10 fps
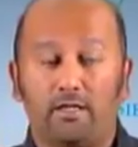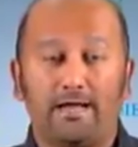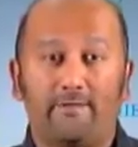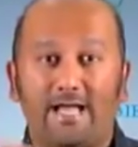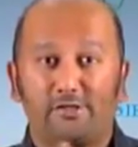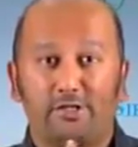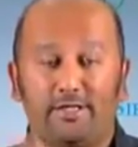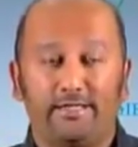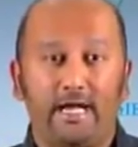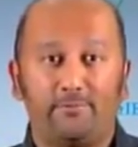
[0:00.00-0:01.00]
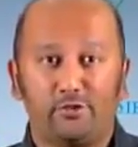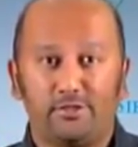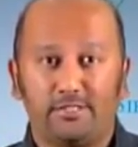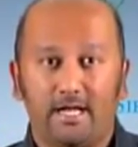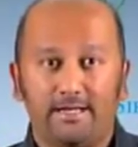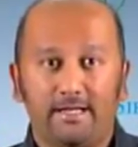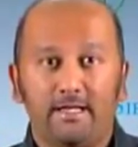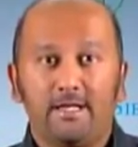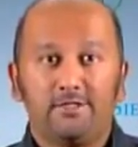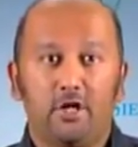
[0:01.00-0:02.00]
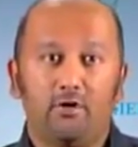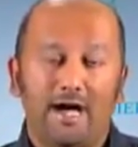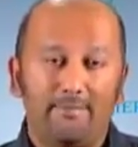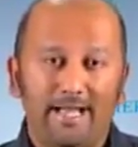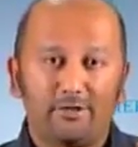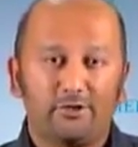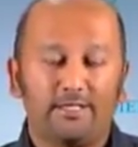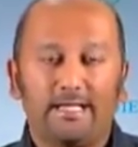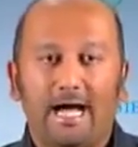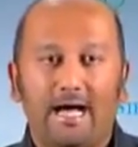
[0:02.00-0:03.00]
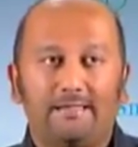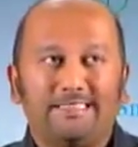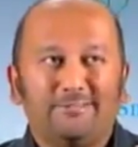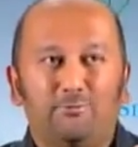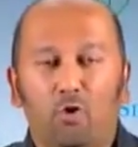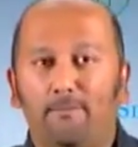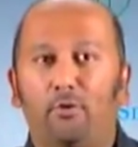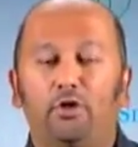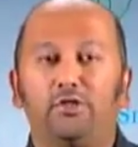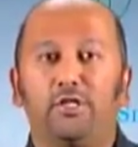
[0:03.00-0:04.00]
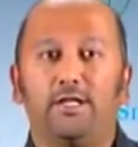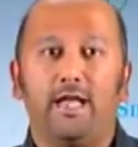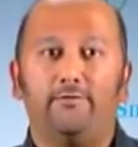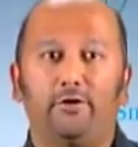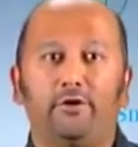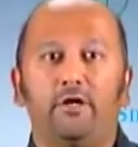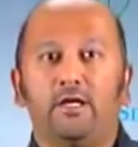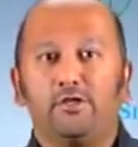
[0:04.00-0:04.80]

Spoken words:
a lot of action on the option side. So I'm actually, more bullish than ever.